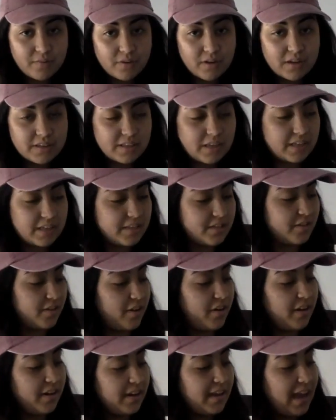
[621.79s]
whereas I
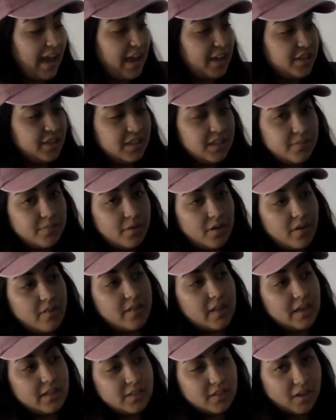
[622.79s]
started catching the ball
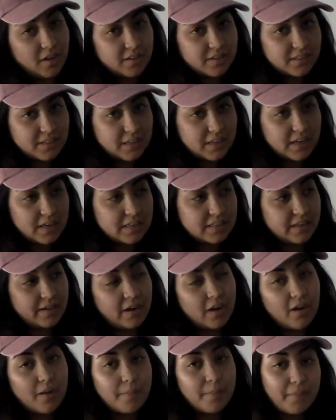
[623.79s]
and then tossing, and as I
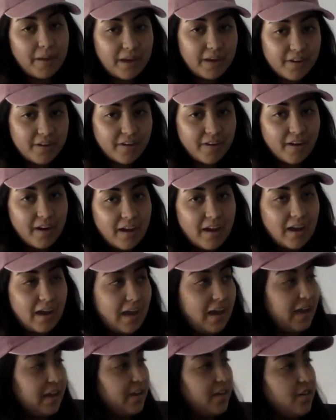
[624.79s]
got better,
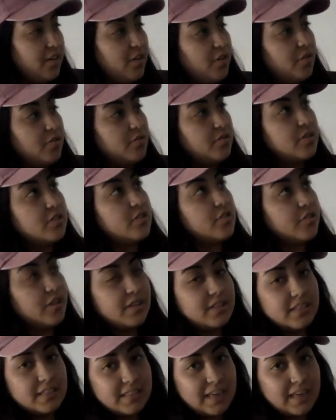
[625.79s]
I could go straight to